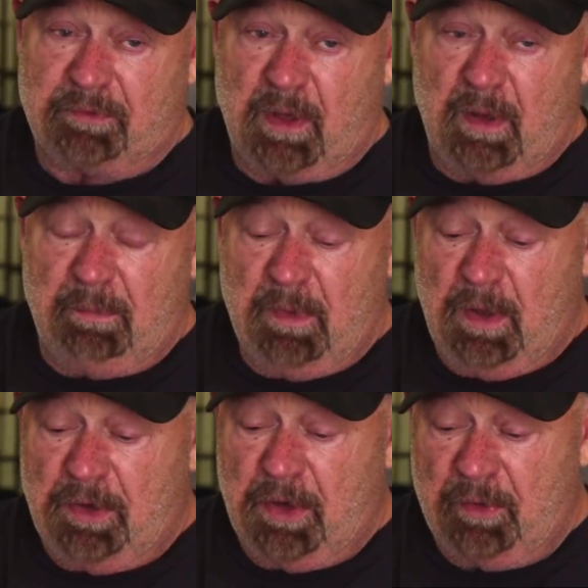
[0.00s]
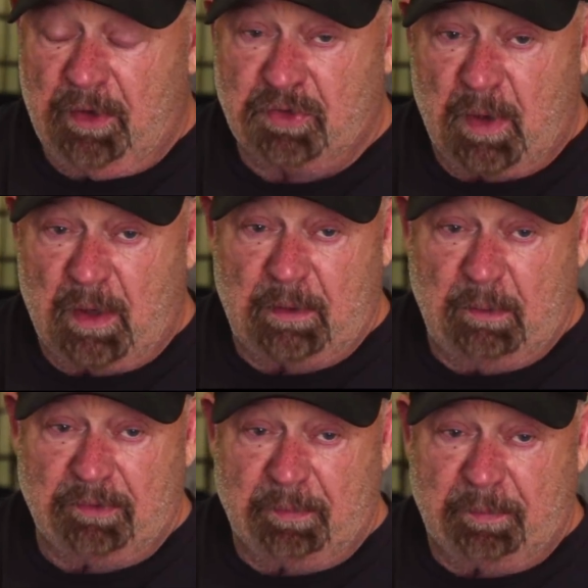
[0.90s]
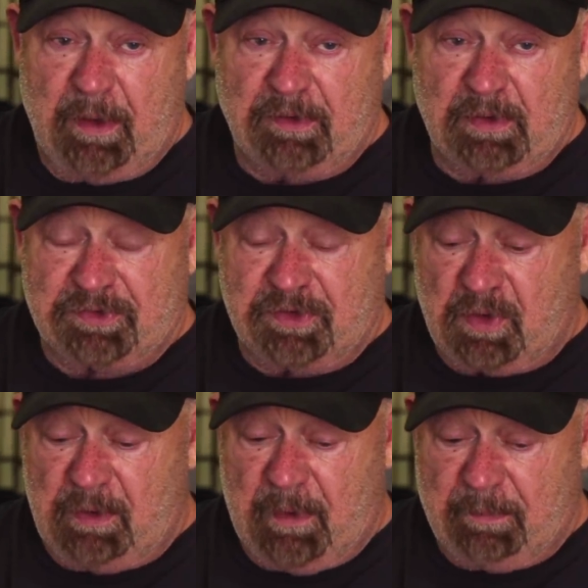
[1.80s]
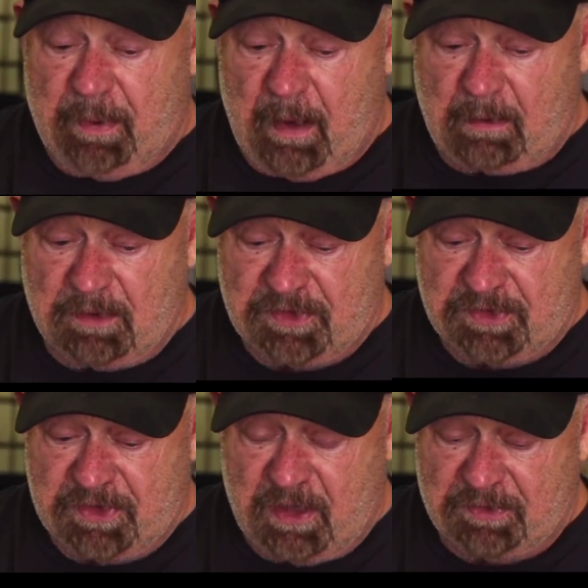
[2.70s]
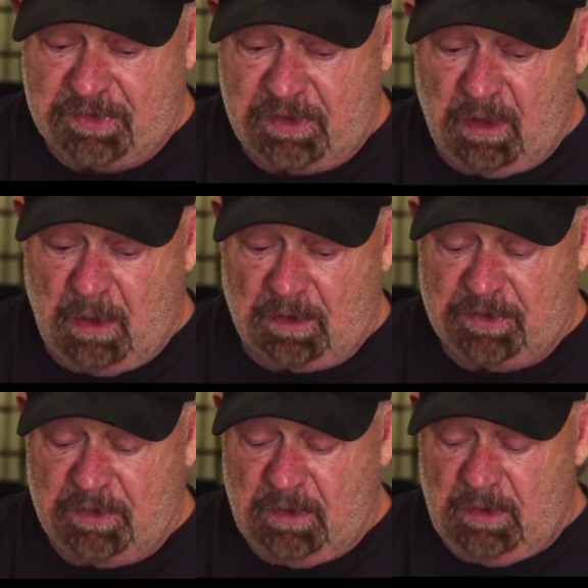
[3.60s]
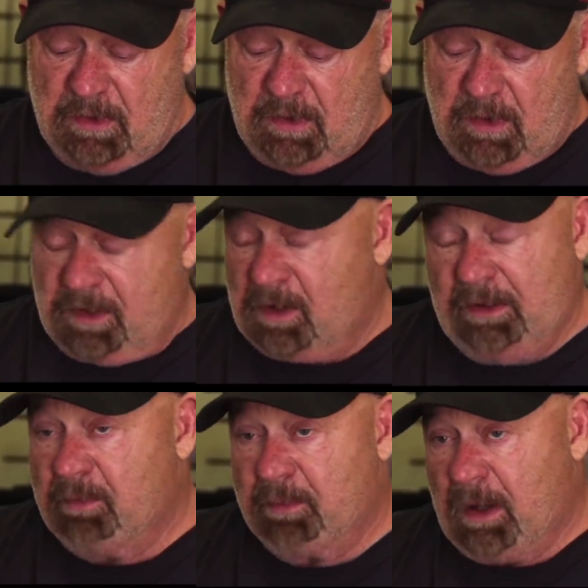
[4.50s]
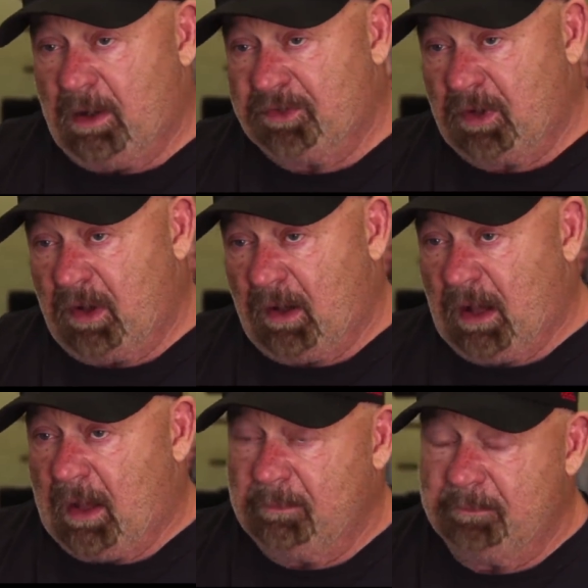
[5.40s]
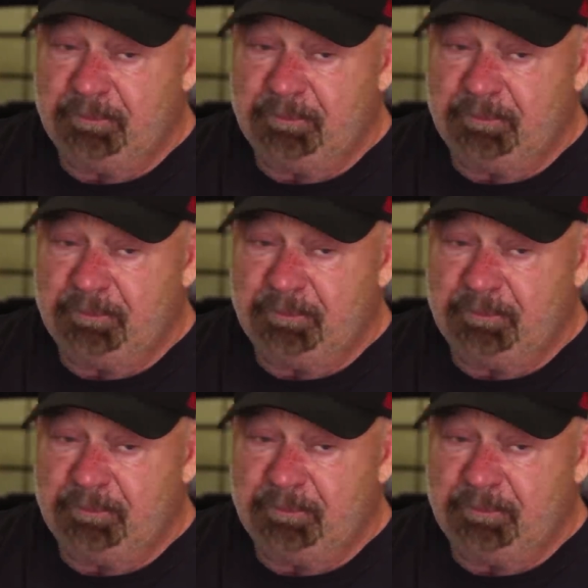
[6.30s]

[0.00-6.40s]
with, you know, indirectly with the Patriots, the Green Bay Packers, the Seattle Seahawks, and the Cleveland Browns a lot.